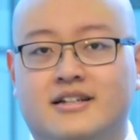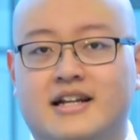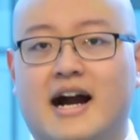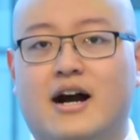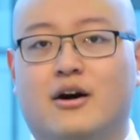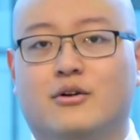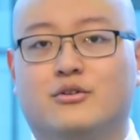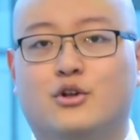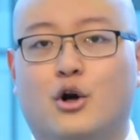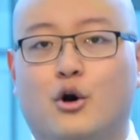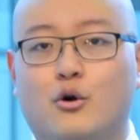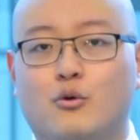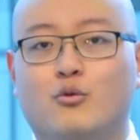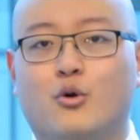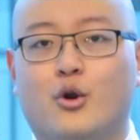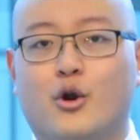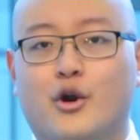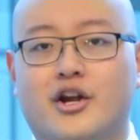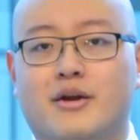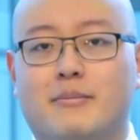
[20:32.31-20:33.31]
Now, don't
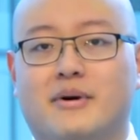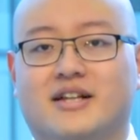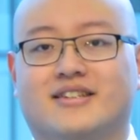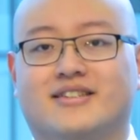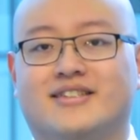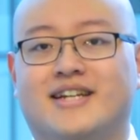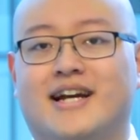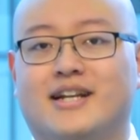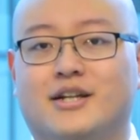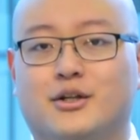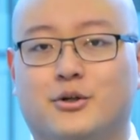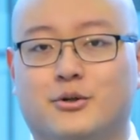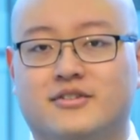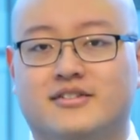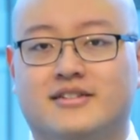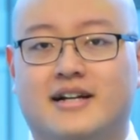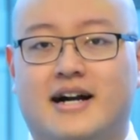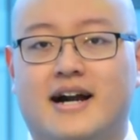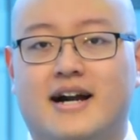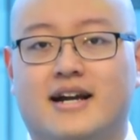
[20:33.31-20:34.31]
worry about the technical
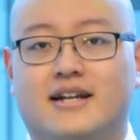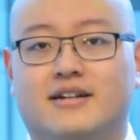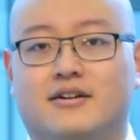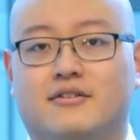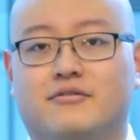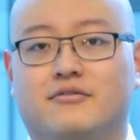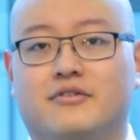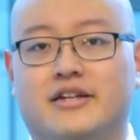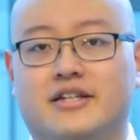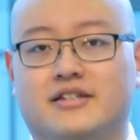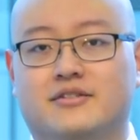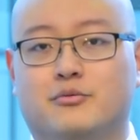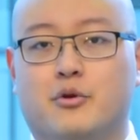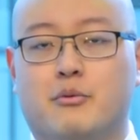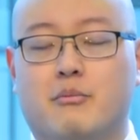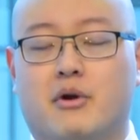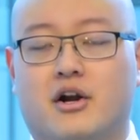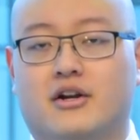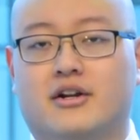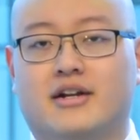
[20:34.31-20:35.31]
side of these
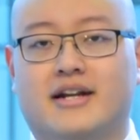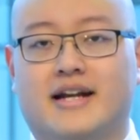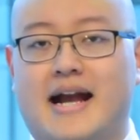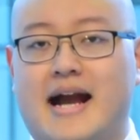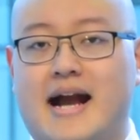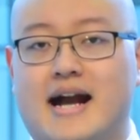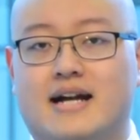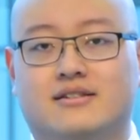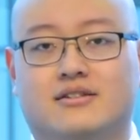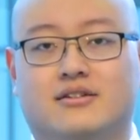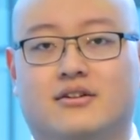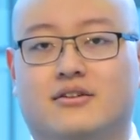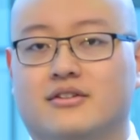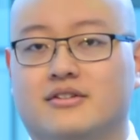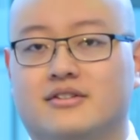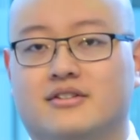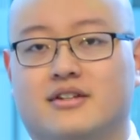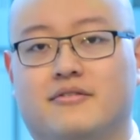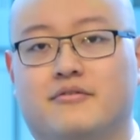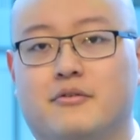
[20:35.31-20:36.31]
remarketing ads and all
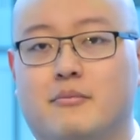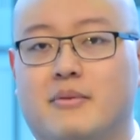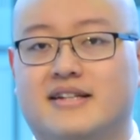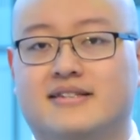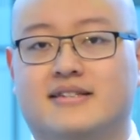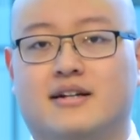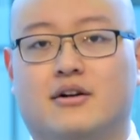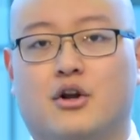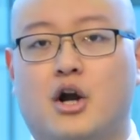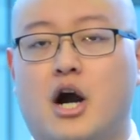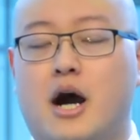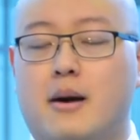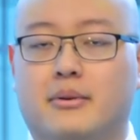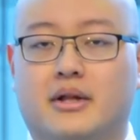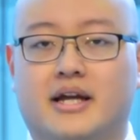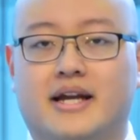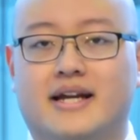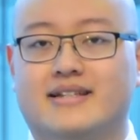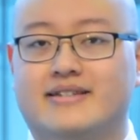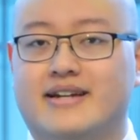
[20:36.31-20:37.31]
this stuff. It might sound
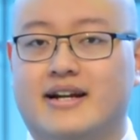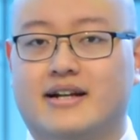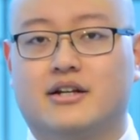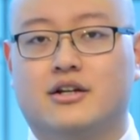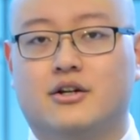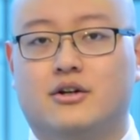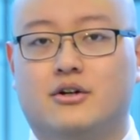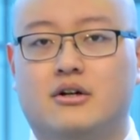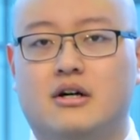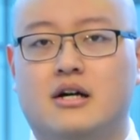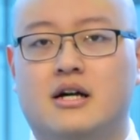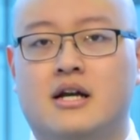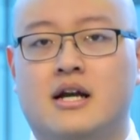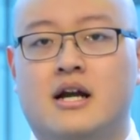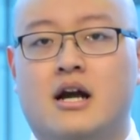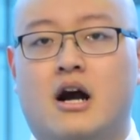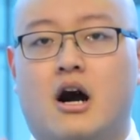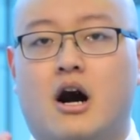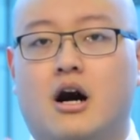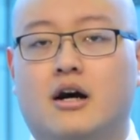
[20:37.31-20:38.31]
complicated and technical.
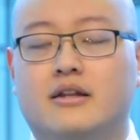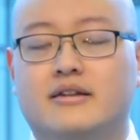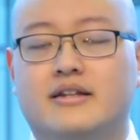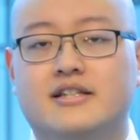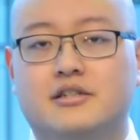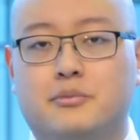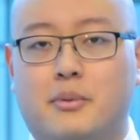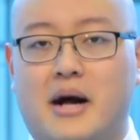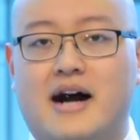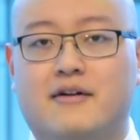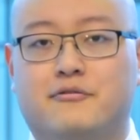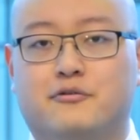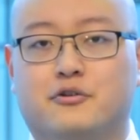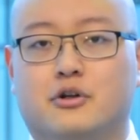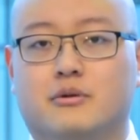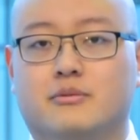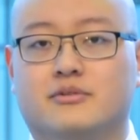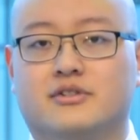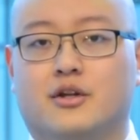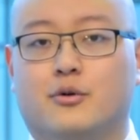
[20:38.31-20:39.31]
On these
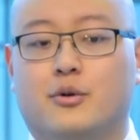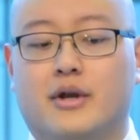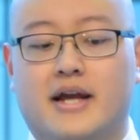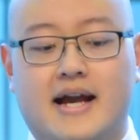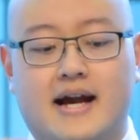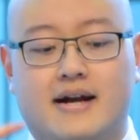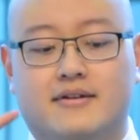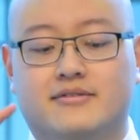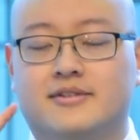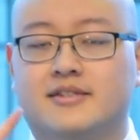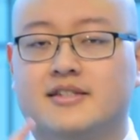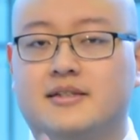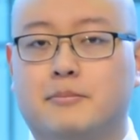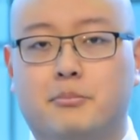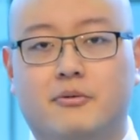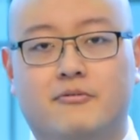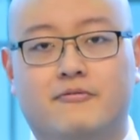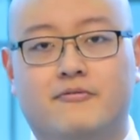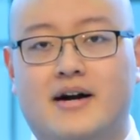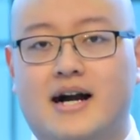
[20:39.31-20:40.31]
platforms, they already have
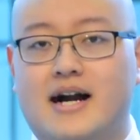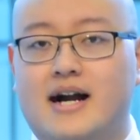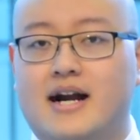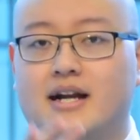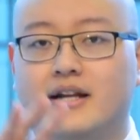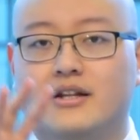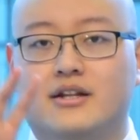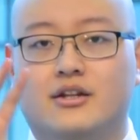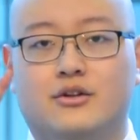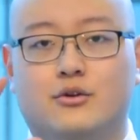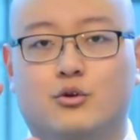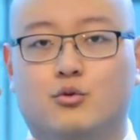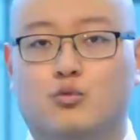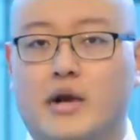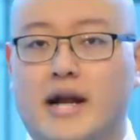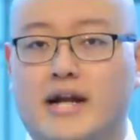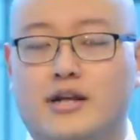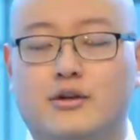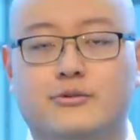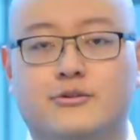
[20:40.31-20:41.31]
simplified,
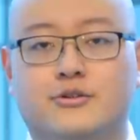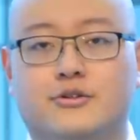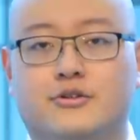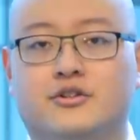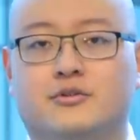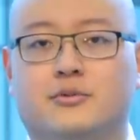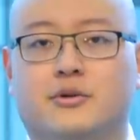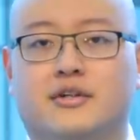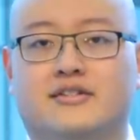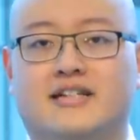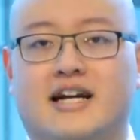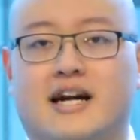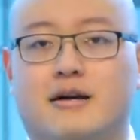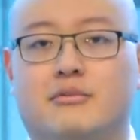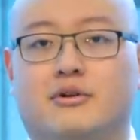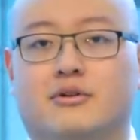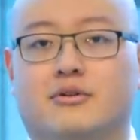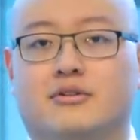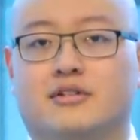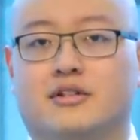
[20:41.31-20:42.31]
great user experience ad
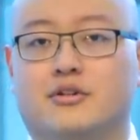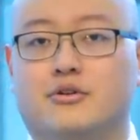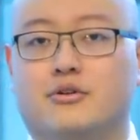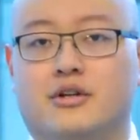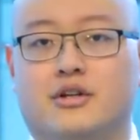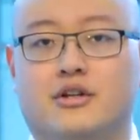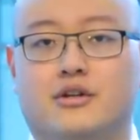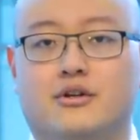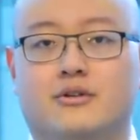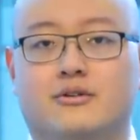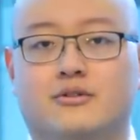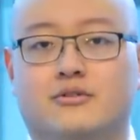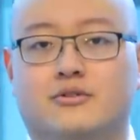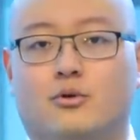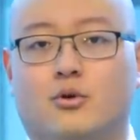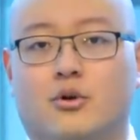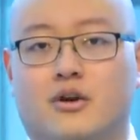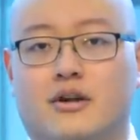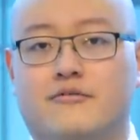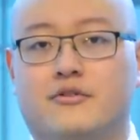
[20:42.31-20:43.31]
builders that you can use,
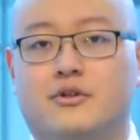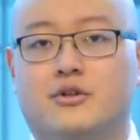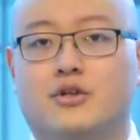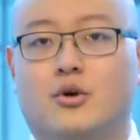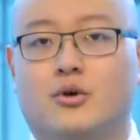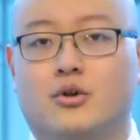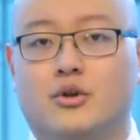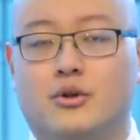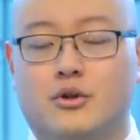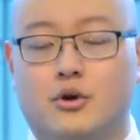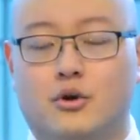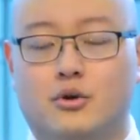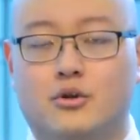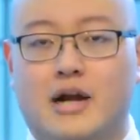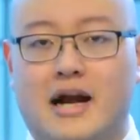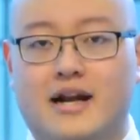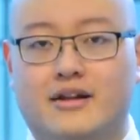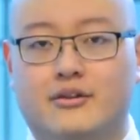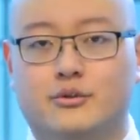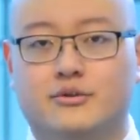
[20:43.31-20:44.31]
or if you don't know
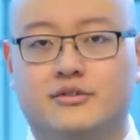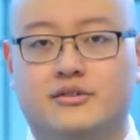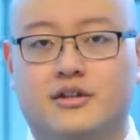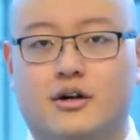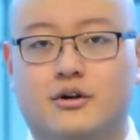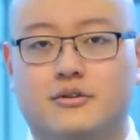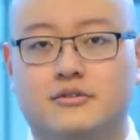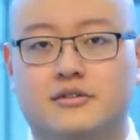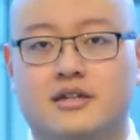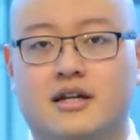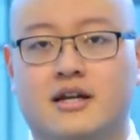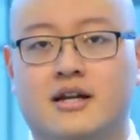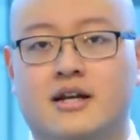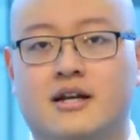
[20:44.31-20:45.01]
how to use those,